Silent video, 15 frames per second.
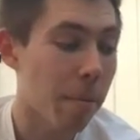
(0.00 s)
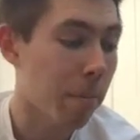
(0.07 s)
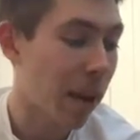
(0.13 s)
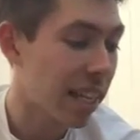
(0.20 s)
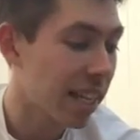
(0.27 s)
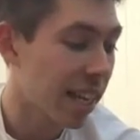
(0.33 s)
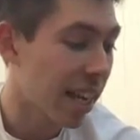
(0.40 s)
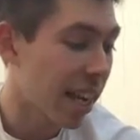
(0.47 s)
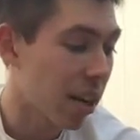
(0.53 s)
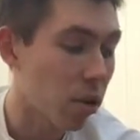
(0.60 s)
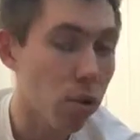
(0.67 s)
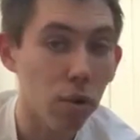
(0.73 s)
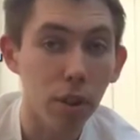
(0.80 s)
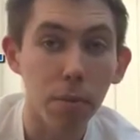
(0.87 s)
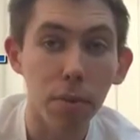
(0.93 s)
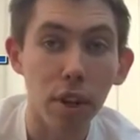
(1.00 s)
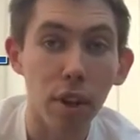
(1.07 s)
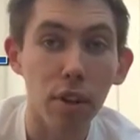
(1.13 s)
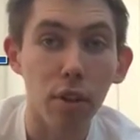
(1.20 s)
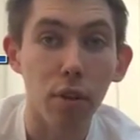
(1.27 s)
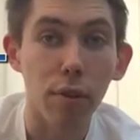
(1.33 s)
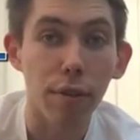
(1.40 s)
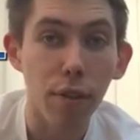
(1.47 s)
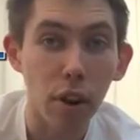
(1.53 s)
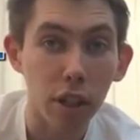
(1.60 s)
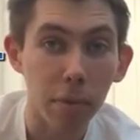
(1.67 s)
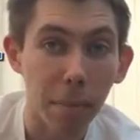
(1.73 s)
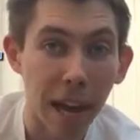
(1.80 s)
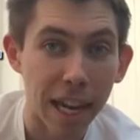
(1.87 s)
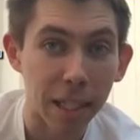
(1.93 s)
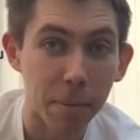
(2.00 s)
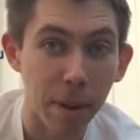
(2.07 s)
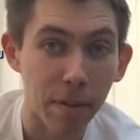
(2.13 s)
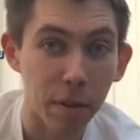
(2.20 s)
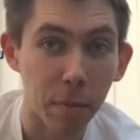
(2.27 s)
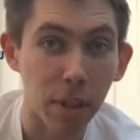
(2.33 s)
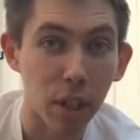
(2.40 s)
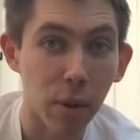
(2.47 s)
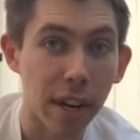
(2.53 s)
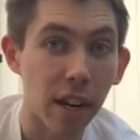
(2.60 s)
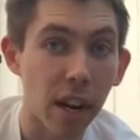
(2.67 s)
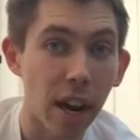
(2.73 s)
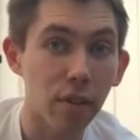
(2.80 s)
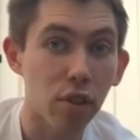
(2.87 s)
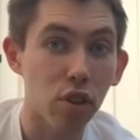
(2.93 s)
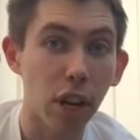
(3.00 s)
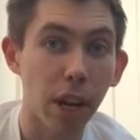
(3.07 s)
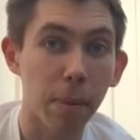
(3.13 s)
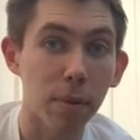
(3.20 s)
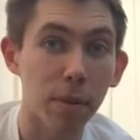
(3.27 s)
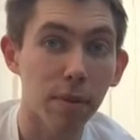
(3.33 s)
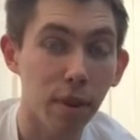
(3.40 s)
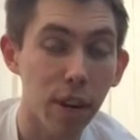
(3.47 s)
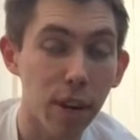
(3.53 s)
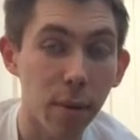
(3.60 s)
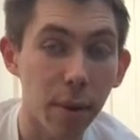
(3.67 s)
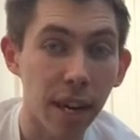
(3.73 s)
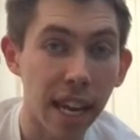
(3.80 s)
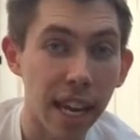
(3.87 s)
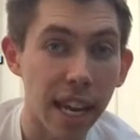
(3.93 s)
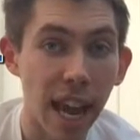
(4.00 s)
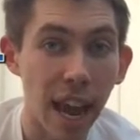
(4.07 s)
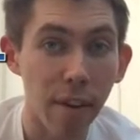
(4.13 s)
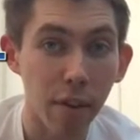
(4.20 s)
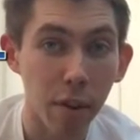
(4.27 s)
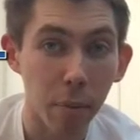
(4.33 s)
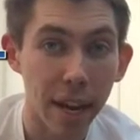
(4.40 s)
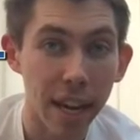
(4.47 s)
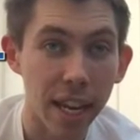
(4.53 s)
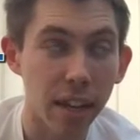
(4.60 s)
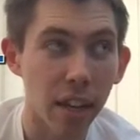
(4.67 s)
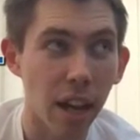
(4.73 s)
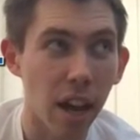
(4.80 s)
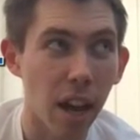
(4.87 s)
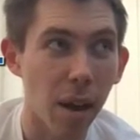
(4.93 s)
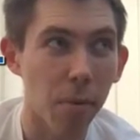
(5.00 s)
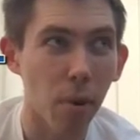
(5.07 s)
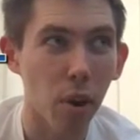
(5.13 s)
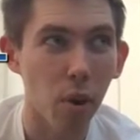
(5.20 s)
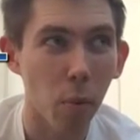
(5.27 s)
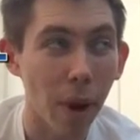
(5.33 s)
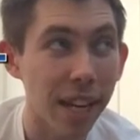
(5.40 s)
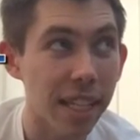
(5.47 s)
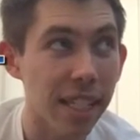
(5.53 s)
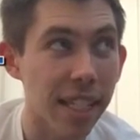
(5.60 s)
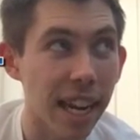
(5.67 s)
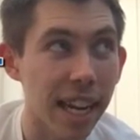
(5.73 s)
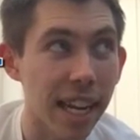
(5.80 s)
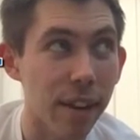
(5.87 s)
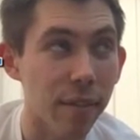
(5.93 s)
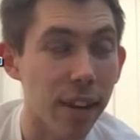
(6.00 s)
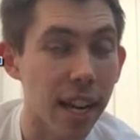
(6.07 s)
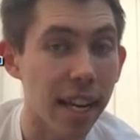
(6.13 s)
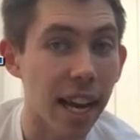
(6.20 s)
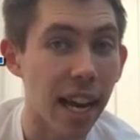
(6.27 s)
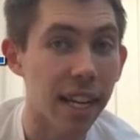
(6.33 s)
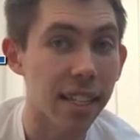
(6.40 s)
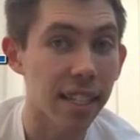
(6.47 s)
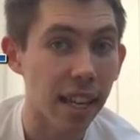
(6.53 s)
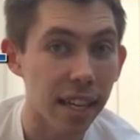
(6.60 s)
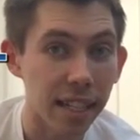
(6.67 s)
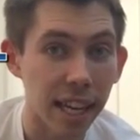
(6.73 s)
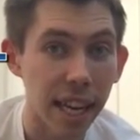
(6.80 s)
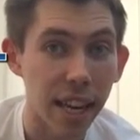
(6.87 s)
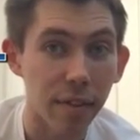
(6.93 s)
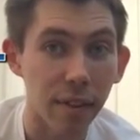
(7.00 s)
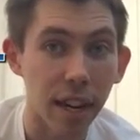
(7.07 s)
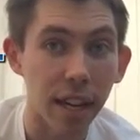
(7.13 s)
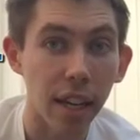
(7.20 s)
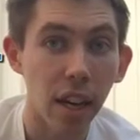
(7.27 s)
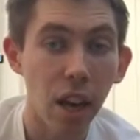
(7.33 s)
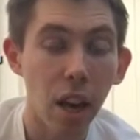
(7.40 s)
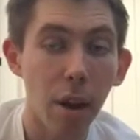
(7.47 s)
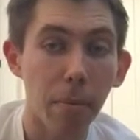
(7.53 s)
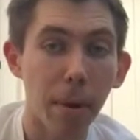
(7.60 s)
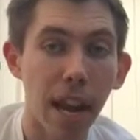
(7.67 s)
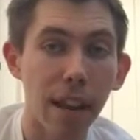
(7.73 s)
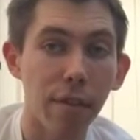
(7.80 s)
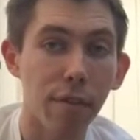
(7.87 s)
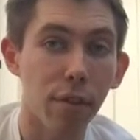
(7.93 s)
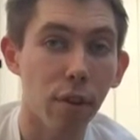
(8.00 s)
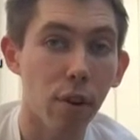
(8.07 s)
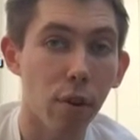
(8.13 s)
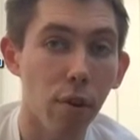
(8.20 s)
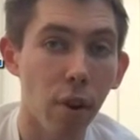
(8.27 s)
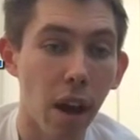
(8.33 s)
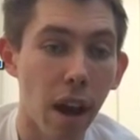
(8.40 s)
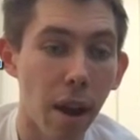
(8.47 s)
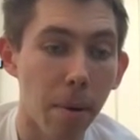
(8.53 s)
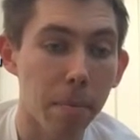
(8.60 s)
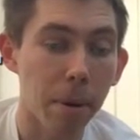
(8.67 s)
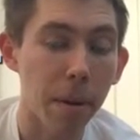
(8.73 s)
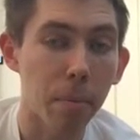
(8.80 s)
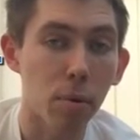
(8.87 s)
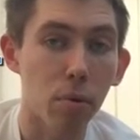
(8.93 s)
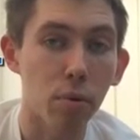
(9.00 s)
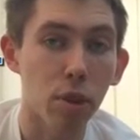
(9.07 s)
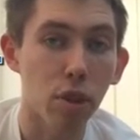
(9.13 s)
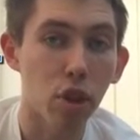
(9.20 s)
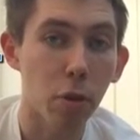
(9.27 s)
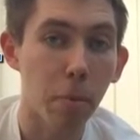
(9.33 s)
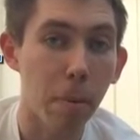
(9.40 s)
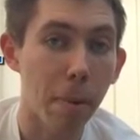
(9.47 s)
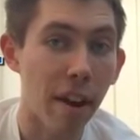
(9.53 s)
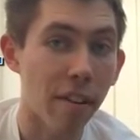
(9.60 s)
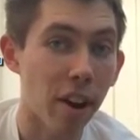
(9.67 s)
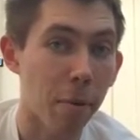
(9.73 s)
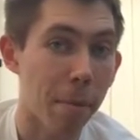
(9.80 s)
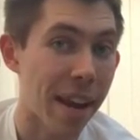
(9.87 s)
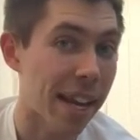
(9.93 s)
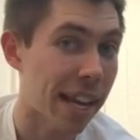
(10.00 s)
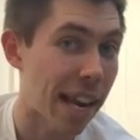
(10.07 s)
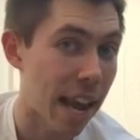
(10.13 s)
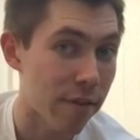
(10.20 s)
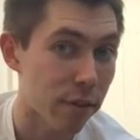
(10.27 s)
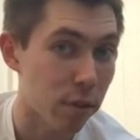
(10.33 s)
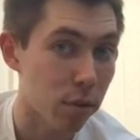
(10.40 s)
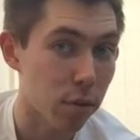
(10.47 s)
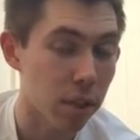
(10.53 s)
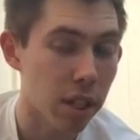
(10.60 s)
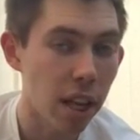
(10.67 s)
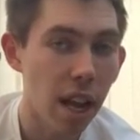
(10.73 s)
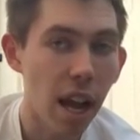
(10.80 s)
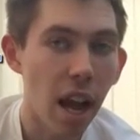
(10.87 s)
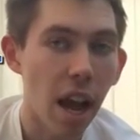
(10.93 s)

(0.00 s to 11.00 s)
Basically, an awesome dude called Fox Blacksmith has been doing live streams frequently every week on a Wednesday evening and a Sunday evening, playing through people's Super Mario Maker levels.